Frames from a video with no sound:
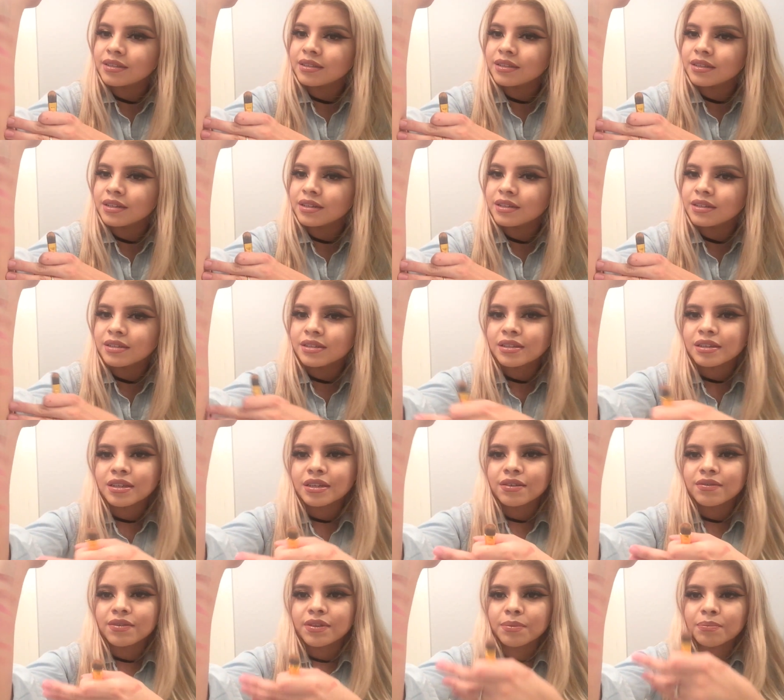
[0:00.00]
And it doesn't
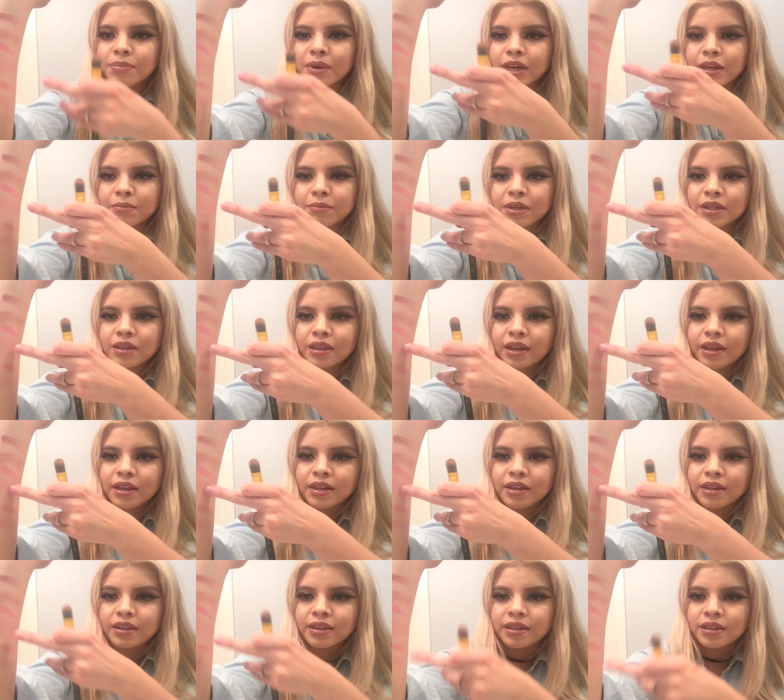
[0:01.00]
give the pigment like
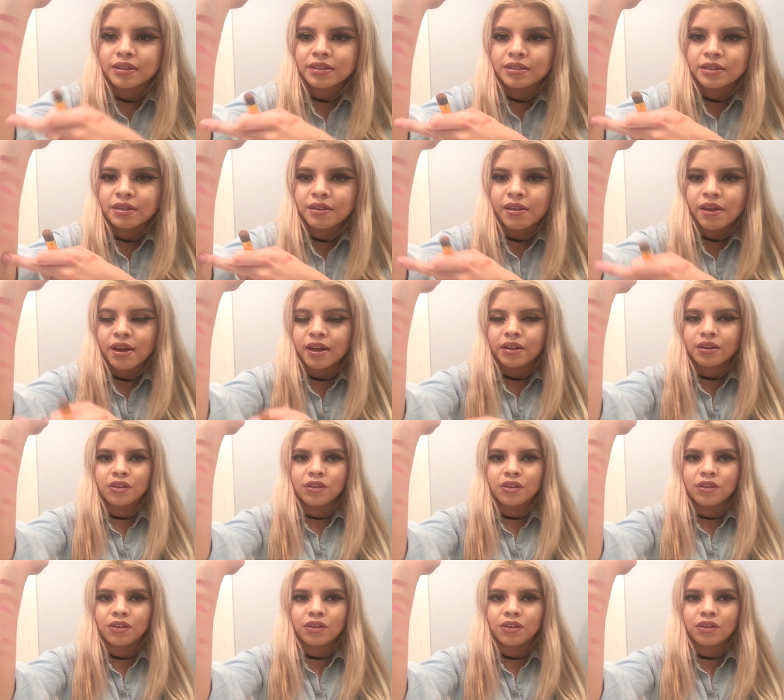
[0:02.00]
this and that.